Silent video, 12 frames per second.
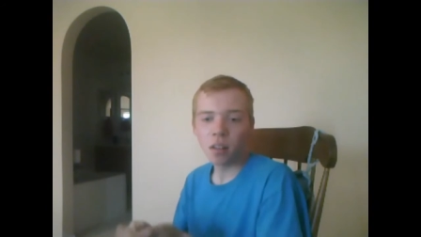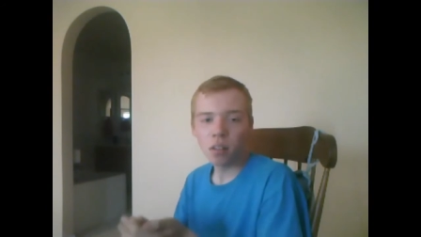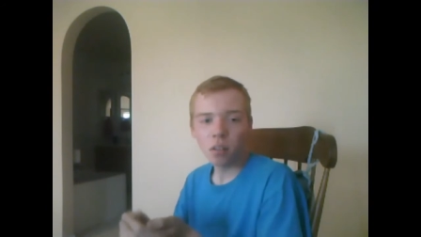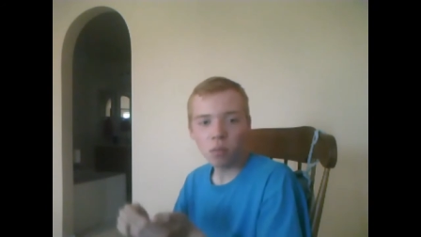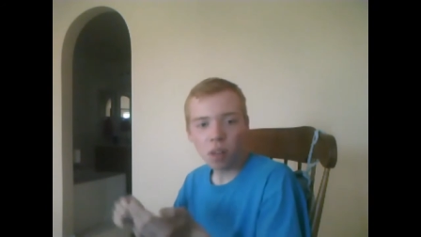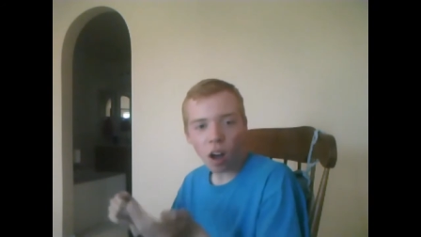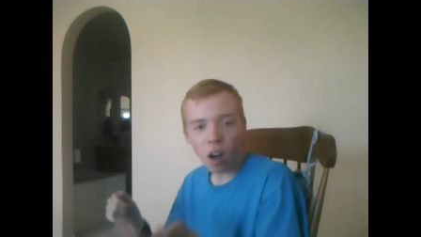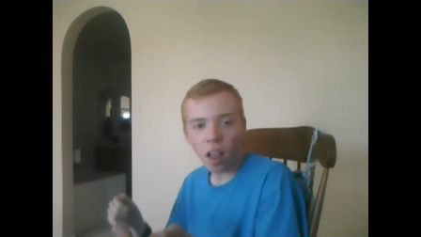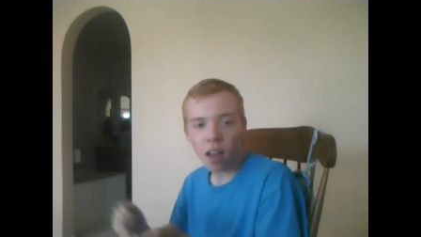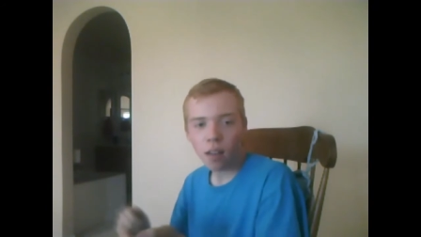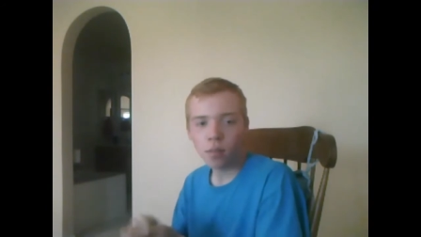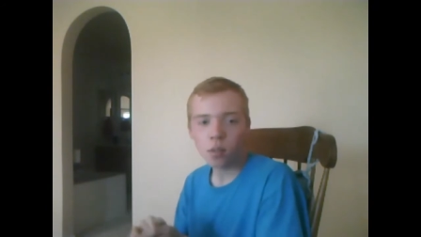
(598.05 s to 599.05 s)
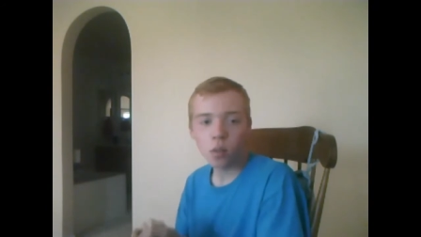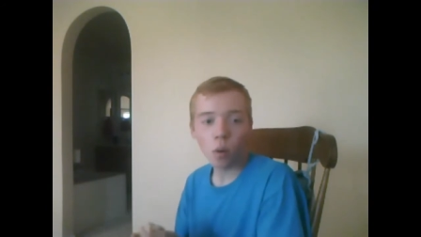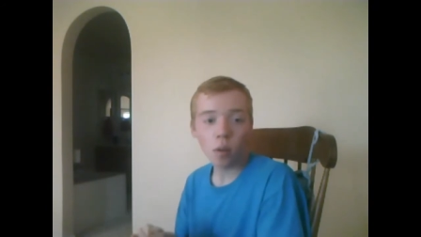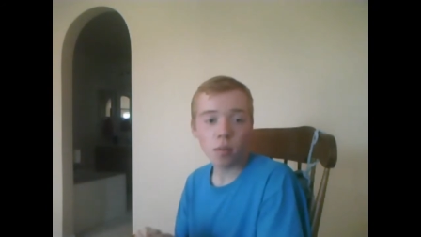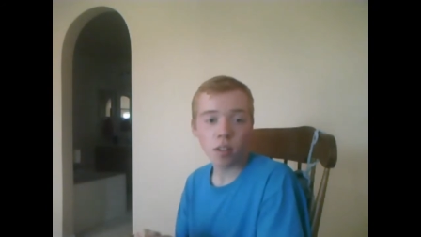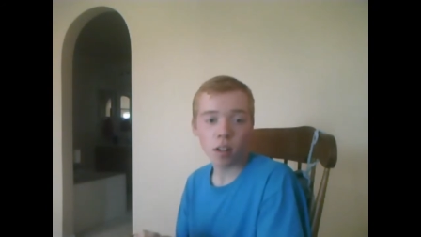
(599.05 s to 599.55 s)
We all have
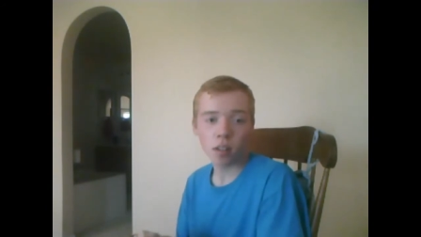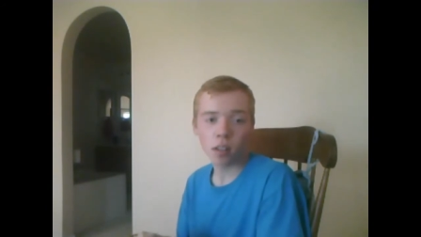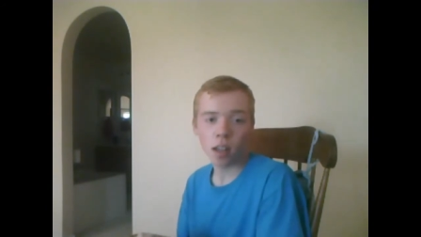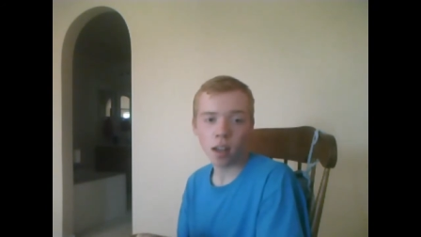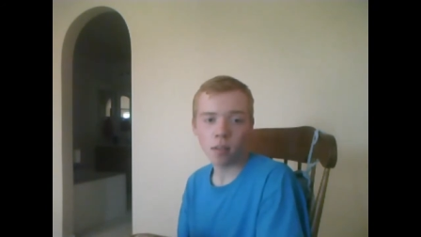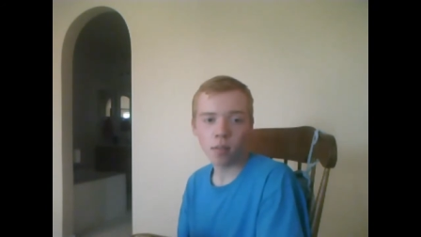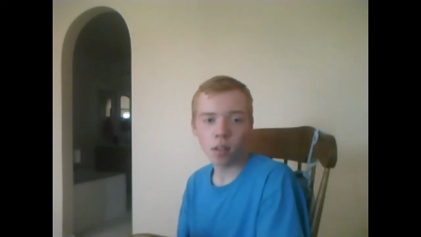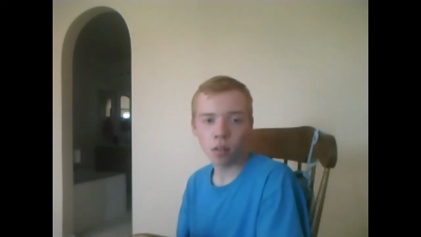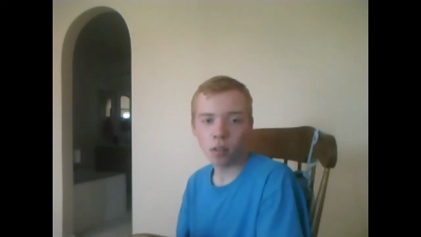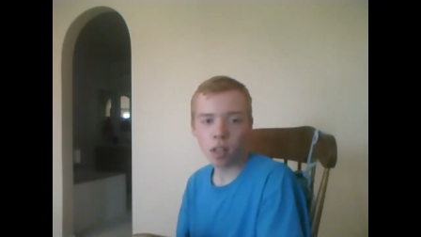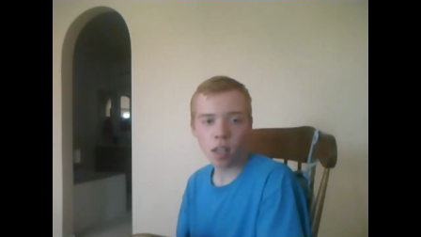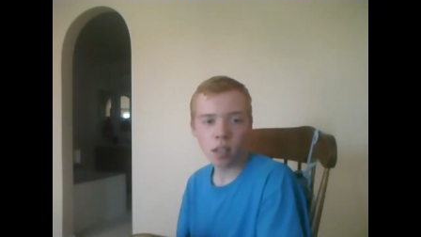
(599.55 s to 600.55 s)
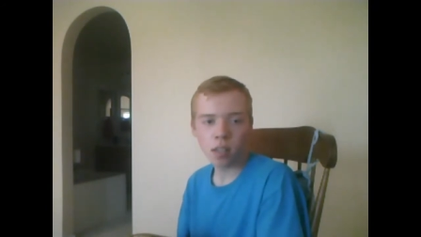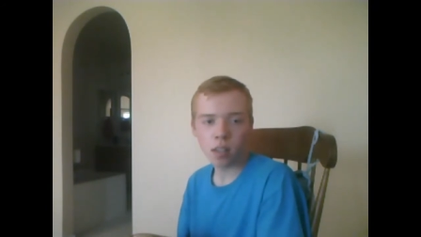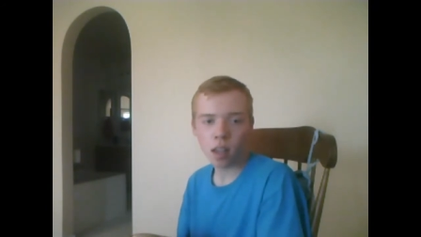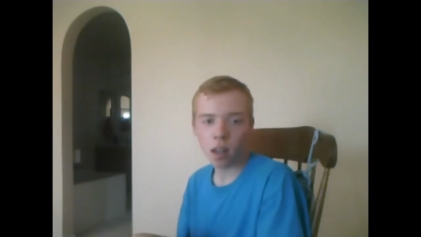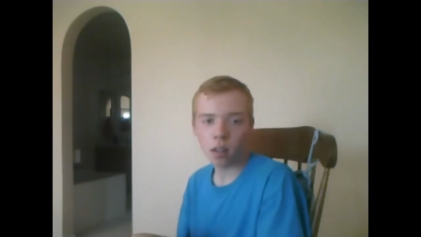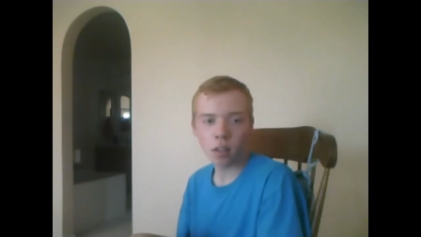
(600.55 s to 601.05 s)
storms in our life, things
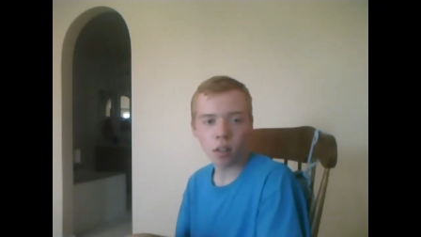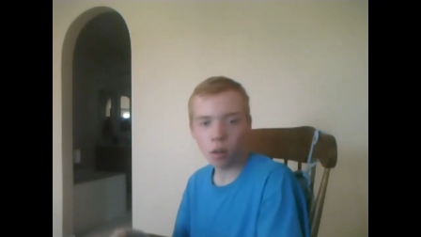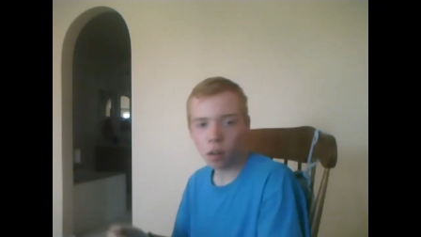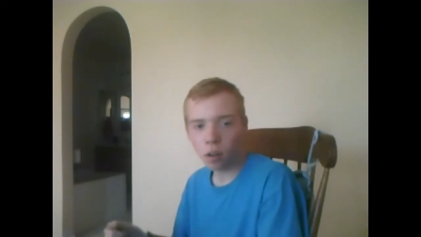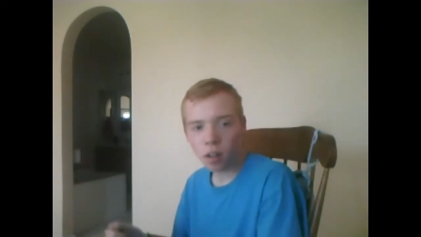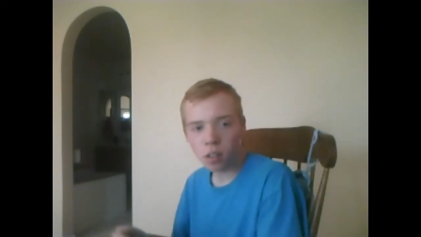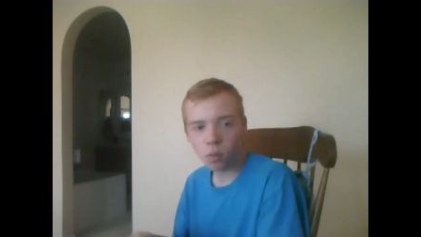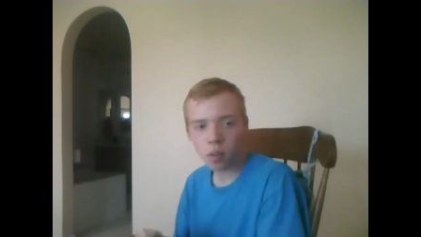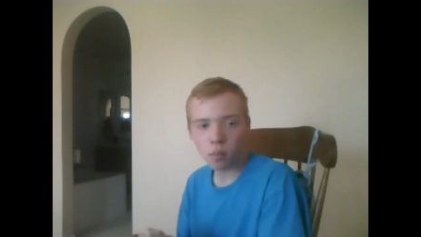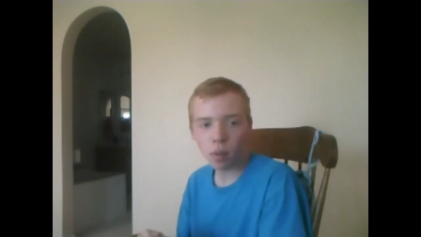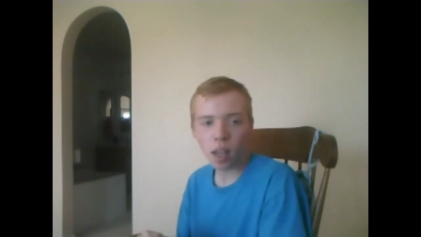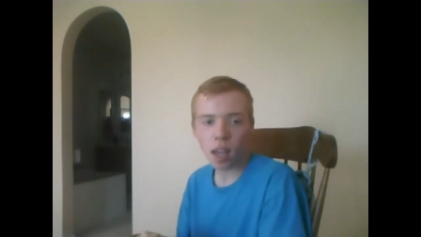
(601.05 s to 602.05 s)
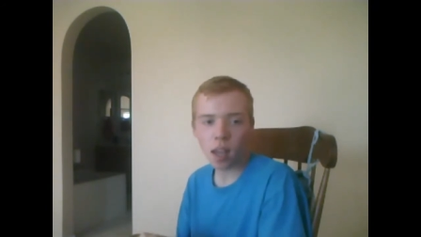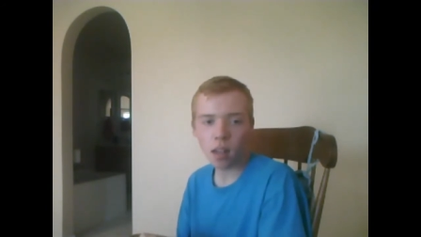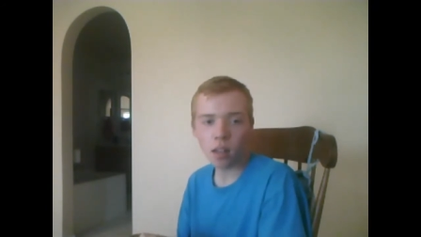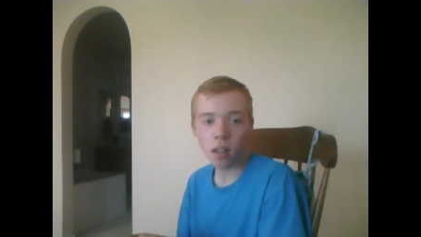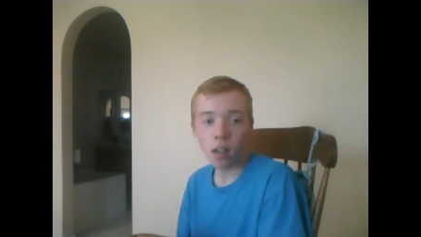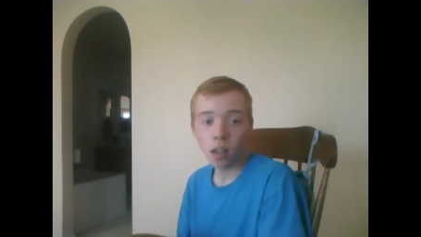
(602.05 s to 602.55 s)
that don't go as we
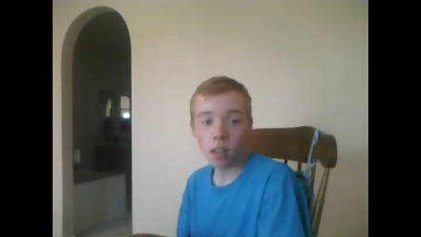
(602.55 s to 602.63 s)
planned,